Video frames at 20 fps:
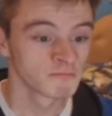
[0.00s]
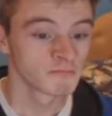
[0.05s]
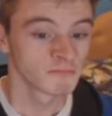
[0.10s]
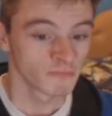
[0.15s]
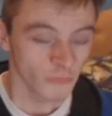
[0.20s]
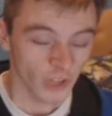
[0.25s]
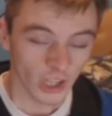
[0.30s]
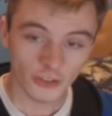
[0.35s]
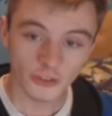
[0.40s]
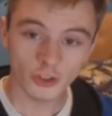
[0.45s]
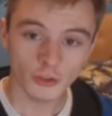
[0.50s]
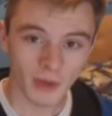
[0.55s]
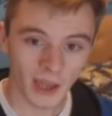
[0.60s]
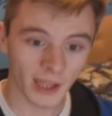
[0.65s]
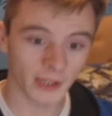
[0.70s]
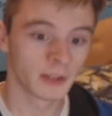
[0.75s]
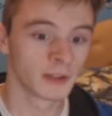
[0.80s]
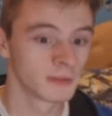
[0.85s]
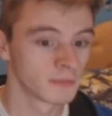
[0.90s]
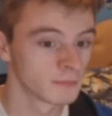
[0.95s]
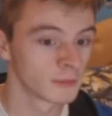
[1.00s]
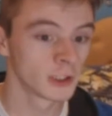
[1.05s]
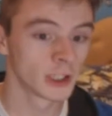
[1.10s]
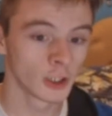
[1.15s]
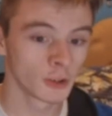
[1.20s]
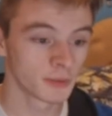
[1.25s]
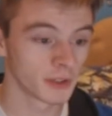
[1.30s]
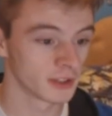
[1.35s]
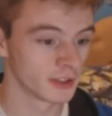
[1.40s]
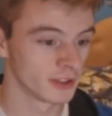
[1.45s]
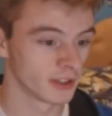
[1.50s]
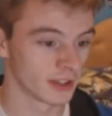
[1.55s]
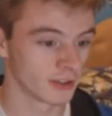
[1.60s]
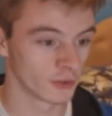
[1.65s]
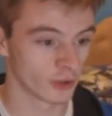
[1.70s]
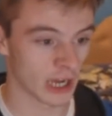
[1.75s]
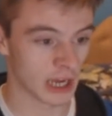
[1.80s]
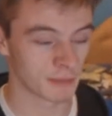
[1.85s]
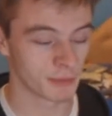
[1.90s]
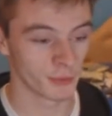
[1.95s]
not too bad. I hope that
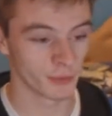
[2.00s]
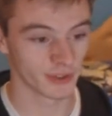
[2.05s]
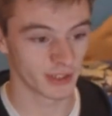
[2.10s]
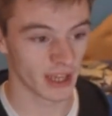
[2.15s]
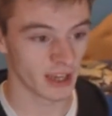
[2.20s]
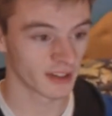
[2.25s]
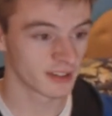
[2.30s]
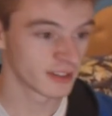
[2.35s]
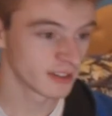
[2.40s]
you're happy with that.